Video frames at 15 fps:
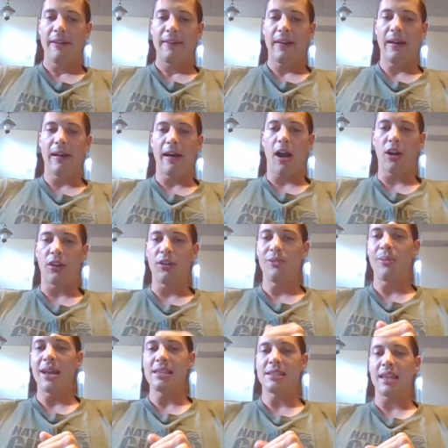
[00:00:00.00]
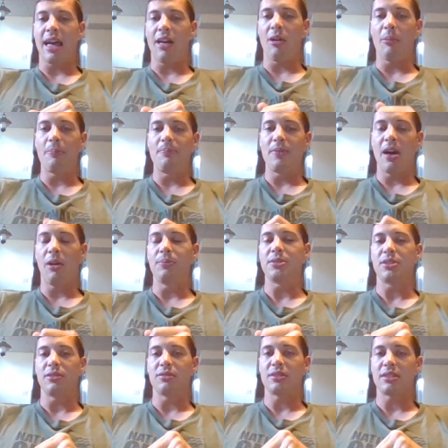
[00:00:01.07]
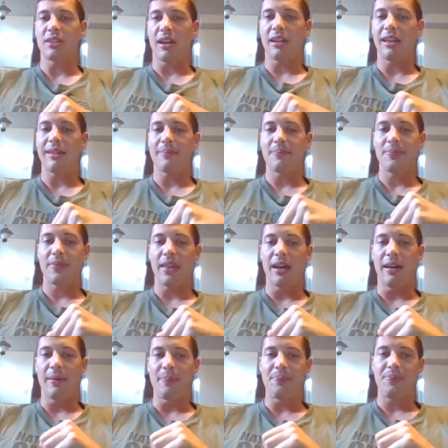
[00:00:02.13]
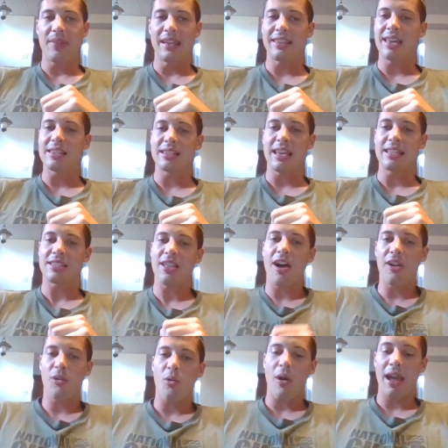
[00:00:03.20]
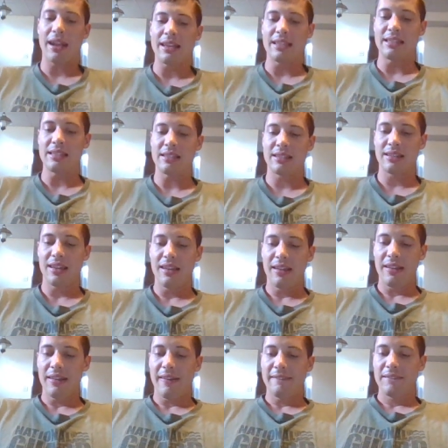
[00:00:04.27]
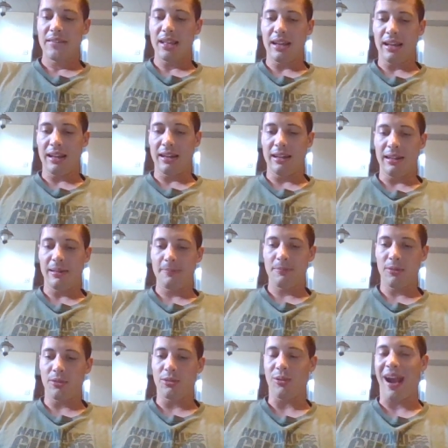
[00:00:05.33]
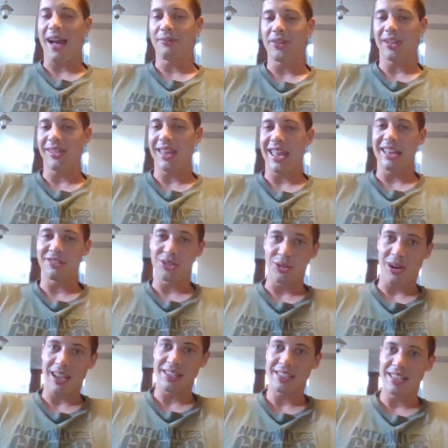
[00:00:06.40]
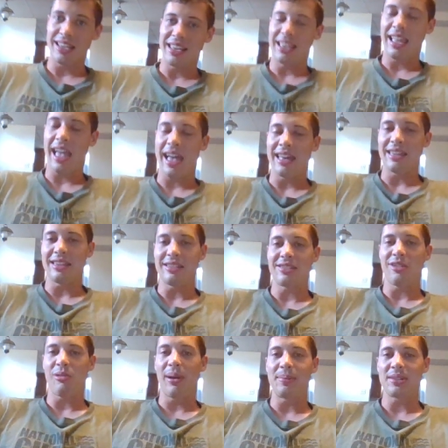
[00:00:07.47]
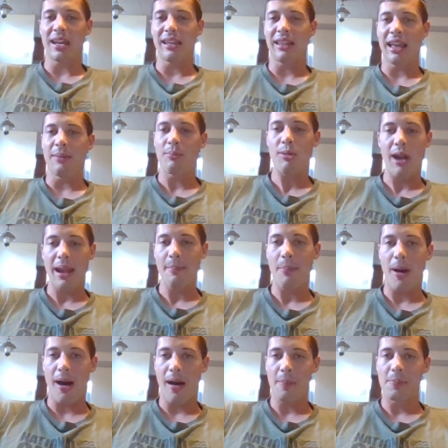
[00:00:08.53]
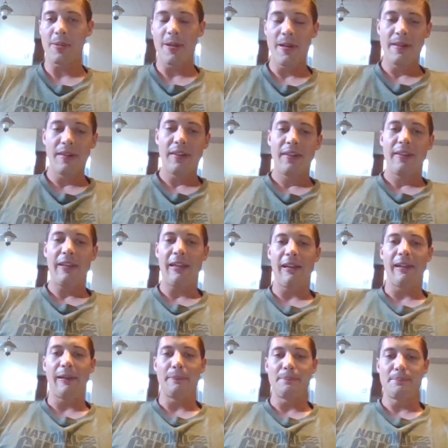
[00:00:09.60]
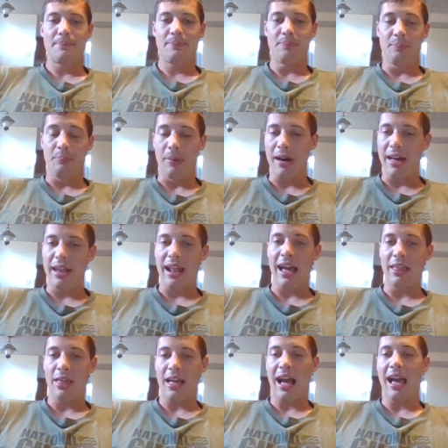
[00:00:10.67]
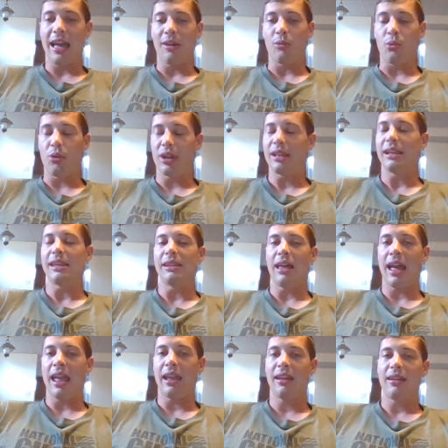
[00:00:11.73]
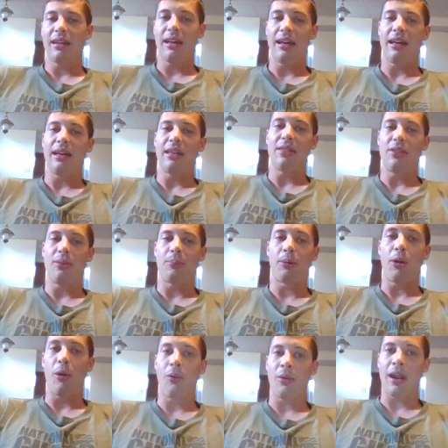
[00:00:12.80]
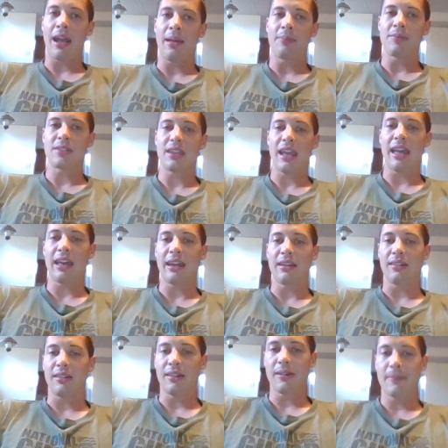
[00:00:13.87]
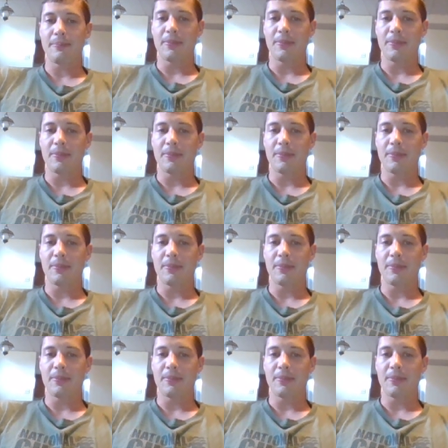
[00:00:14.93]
are good ways to help students study. It's not quite as graphically interesting as a website like Brain Pop, but I really like the programs and